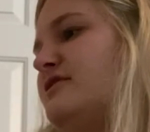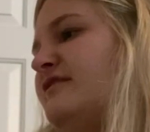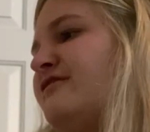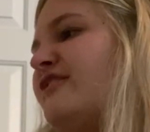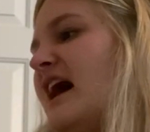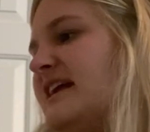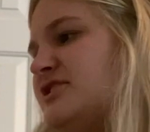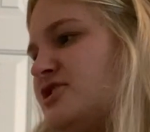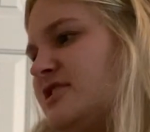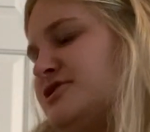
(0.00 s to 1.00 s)
The
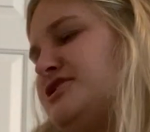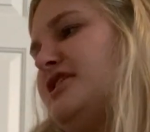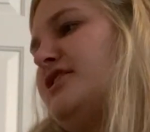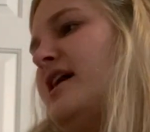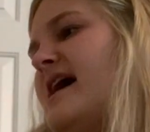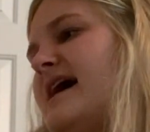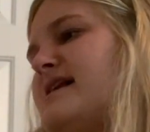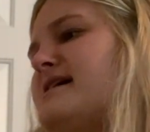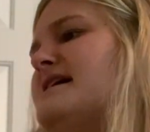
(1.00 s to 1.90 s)
furniture, she cried.